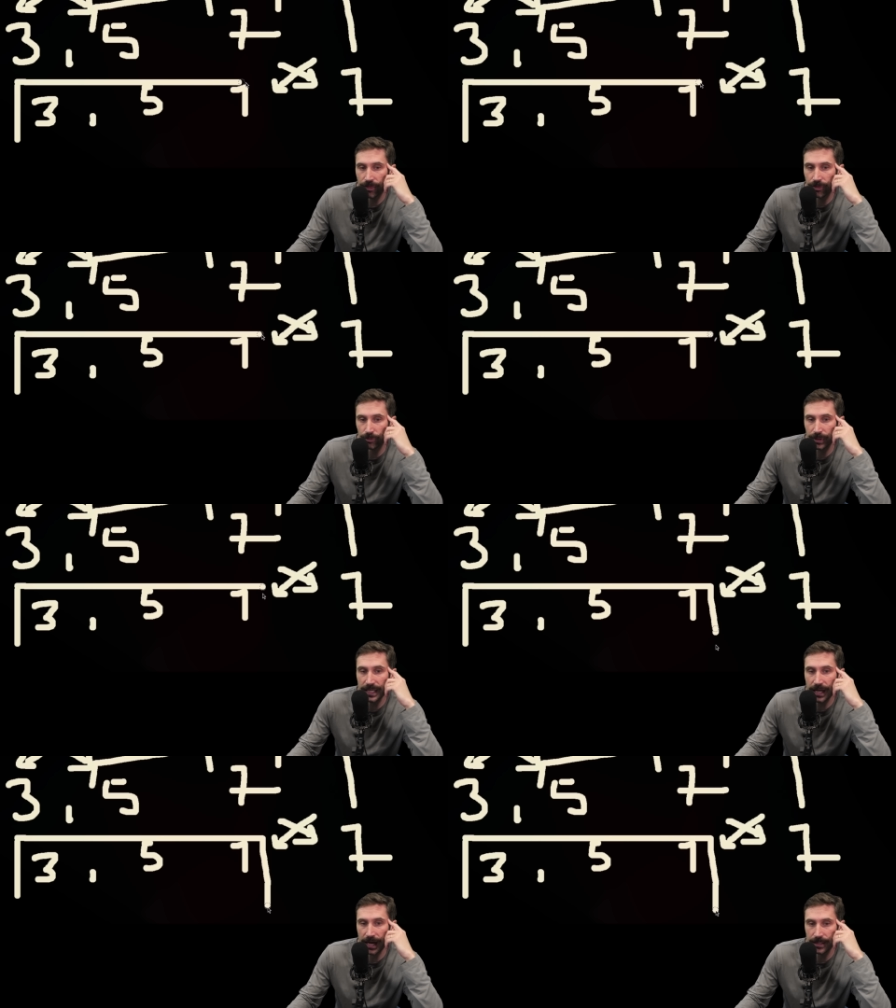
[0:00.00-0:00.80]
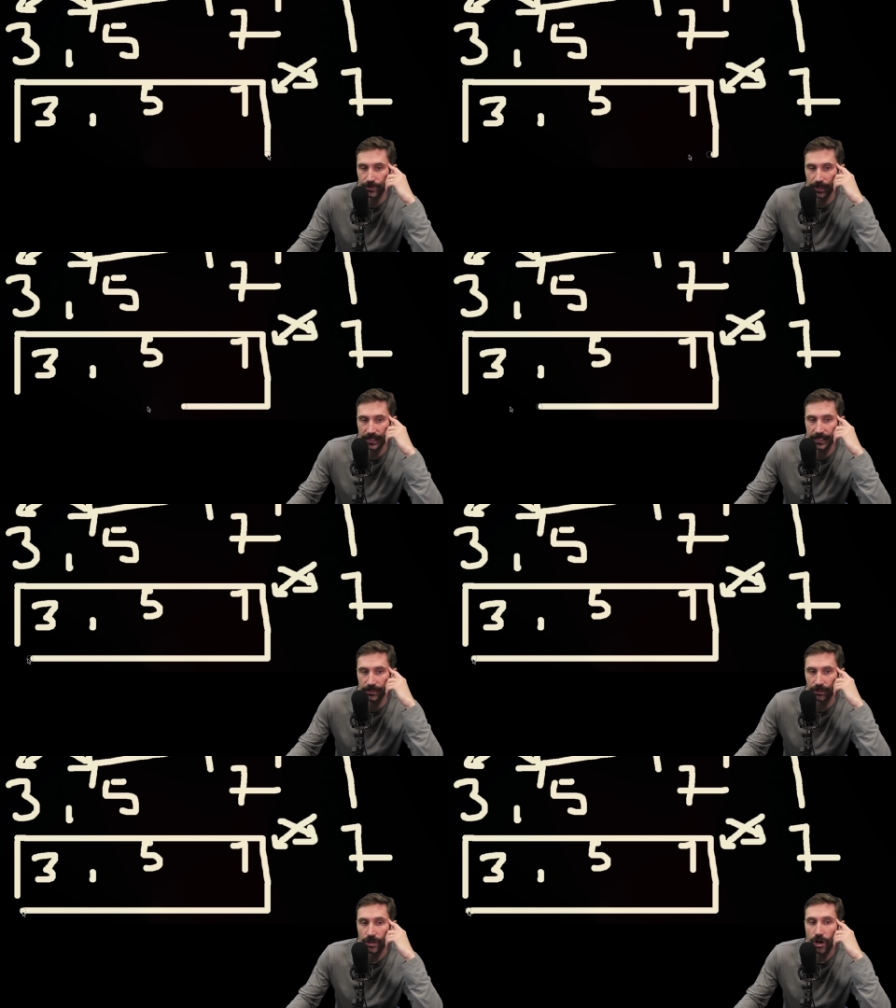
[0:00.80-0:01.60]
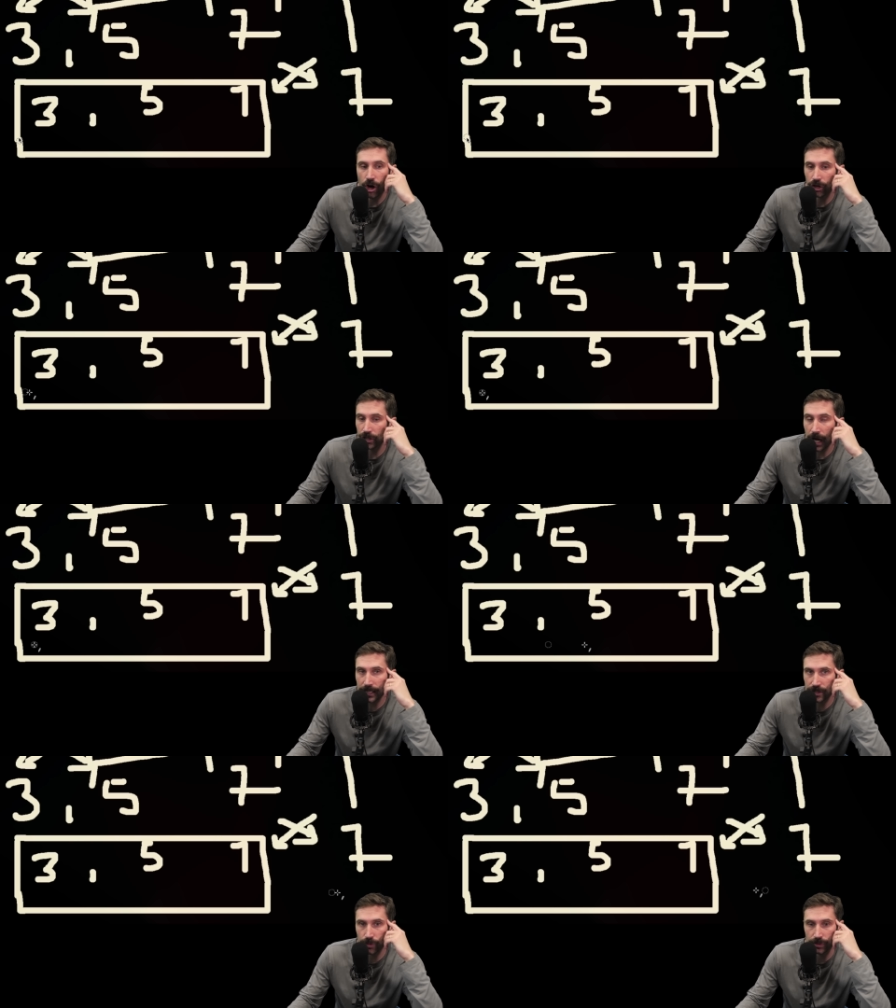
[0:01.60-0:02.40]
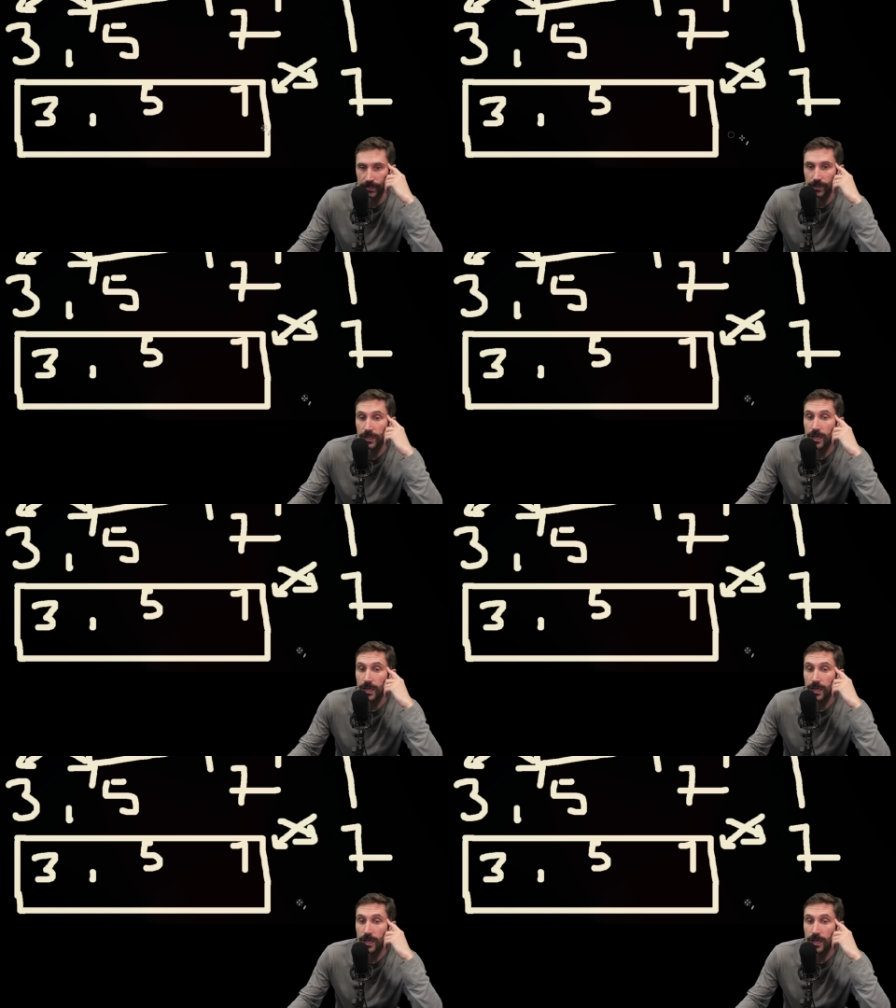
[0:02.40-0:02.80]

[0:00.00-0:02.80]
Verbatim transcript: three items right here are not sorted,